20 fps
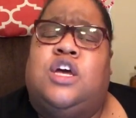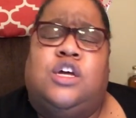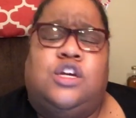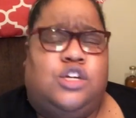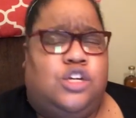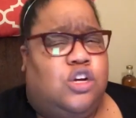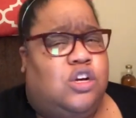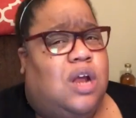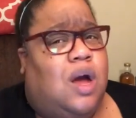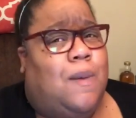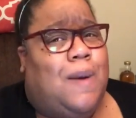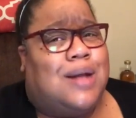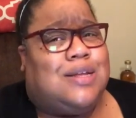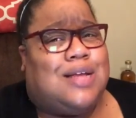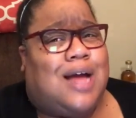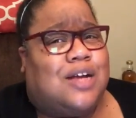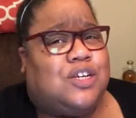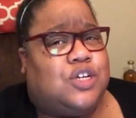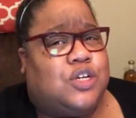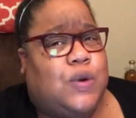Do you know why
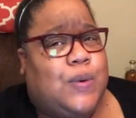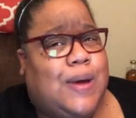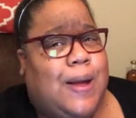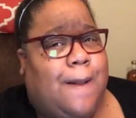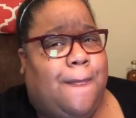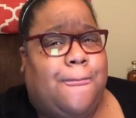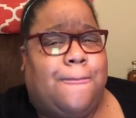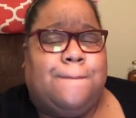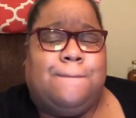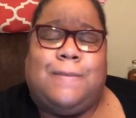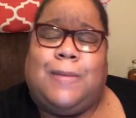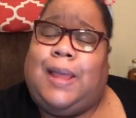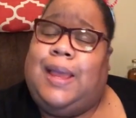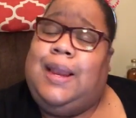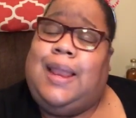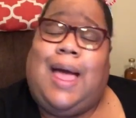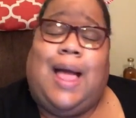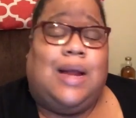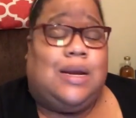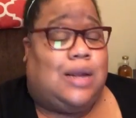Tasha quit? He
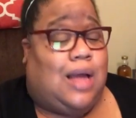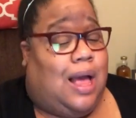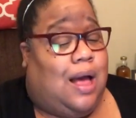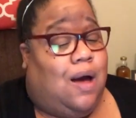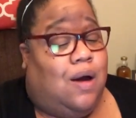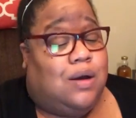like, nah,